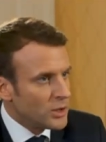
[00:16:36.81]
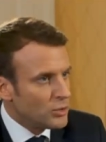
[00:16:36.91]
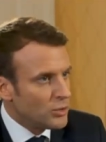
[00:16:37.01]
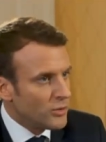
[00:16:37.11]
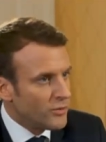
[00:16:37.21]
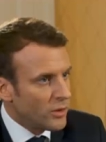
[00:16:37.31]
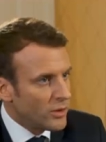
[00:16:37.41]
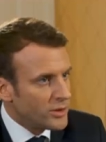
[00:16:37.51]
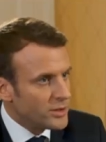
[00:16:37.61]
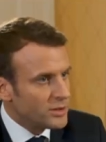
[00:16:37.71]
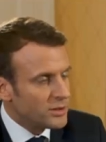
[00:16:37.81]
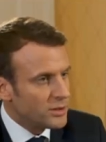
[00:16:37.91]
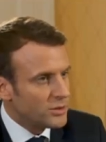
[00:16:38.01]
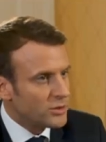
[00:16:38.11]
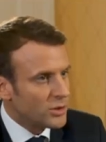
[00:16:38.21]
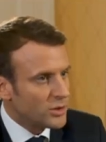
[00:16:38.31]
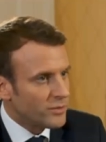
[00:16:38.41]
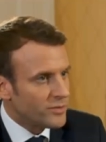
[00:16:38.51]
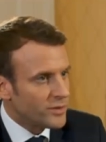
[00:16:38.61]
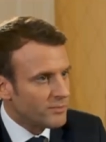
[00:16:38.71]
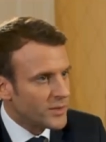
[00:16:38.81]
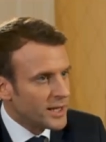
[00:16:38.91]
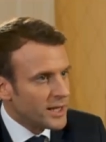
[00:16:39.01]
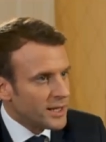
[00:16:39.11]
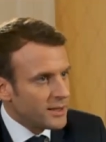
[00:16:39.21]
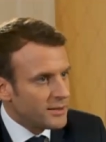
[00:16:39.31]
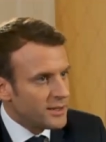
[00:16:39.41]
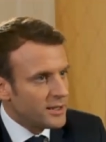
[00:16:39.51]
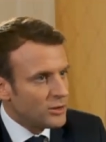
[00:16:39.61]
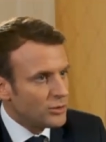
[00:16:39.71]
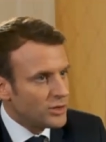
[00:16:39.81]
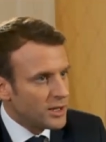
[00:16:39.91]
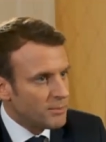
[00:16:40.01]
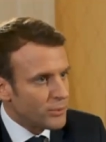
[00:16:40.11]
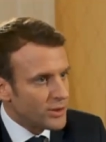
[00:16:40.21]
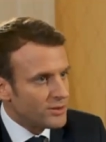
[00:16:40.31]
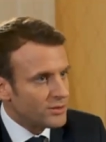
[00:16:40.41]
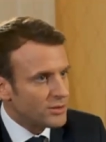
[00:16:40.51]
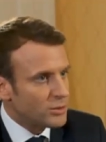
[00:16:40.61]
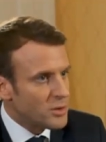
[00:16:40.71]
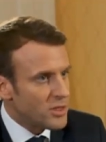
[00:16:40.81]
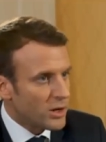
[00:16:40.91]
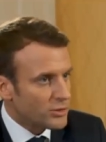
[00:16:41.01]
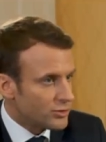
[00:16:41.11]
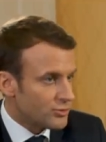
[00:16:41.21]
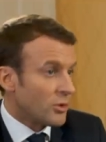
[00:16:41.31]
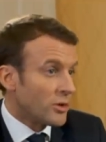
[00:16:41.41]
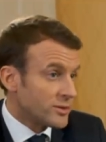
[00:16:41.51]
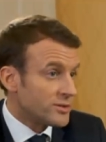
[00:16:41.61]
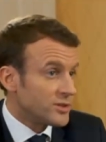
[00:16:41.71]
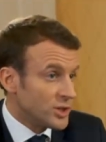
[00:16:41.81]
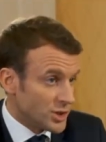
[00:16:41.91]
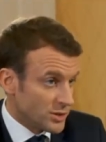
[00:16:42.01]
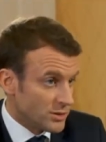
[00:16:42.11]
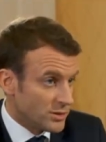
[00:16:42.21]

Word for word: to avoid a sort of um, day to day presence without strong decisions. You